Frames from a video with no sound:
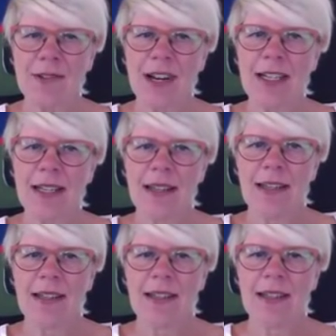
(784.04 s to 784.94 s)
just wanted to get
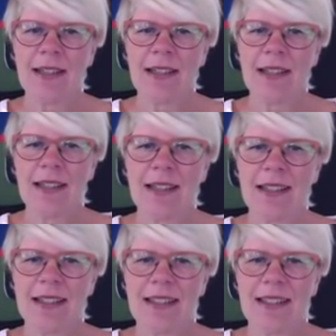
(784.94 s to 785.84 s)
them a little whipped
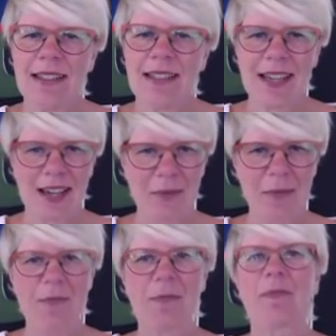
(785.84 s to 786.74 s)
first, and
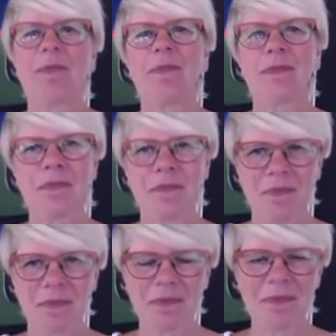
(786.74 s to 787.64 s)
then I'm going to start
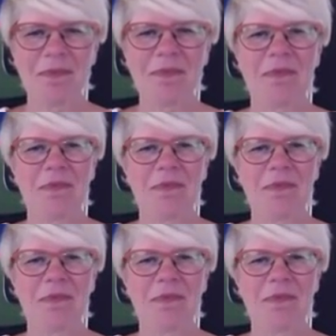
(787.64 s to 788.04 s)
putting in the